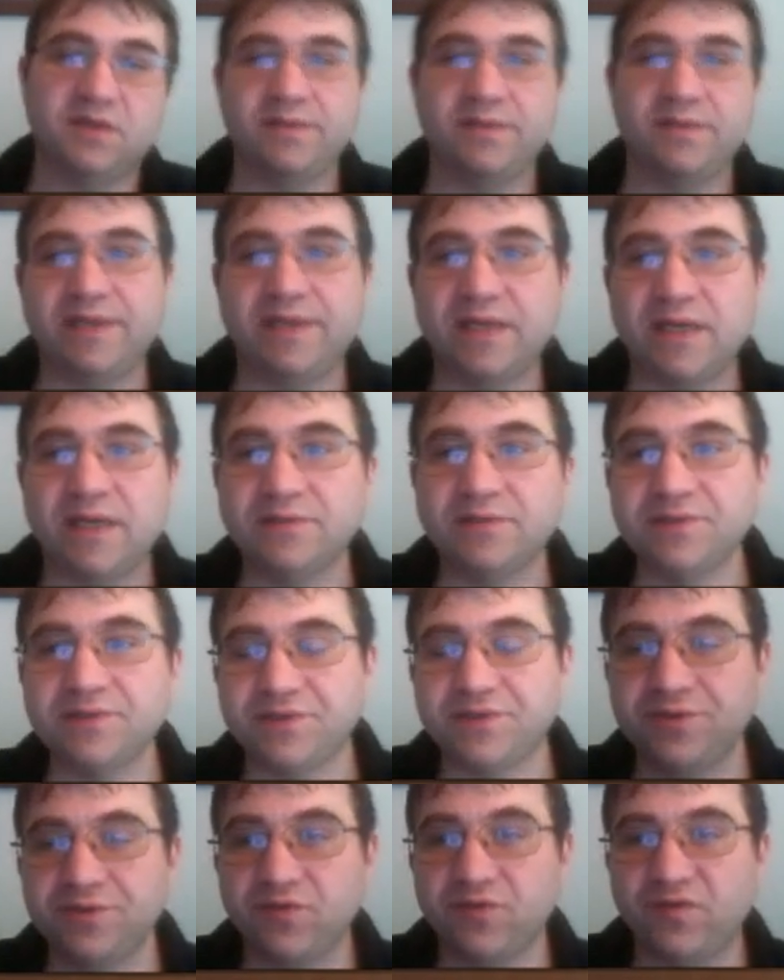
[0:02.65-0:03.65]
about how
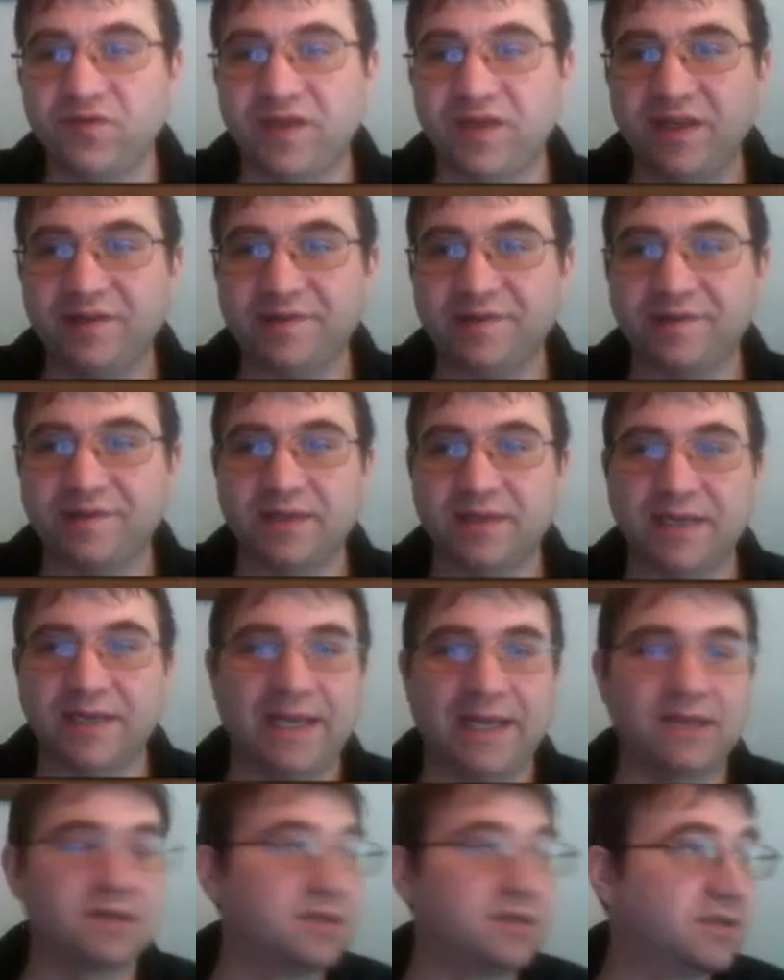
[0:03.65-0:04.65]
to face the
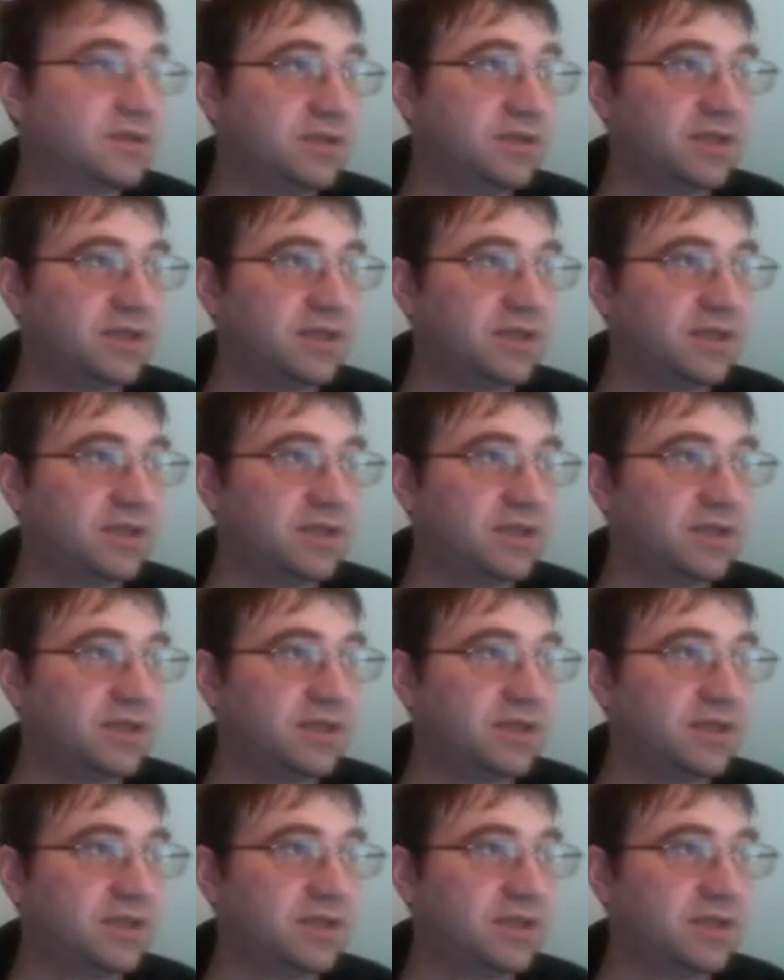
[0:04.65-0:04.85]
Catalan,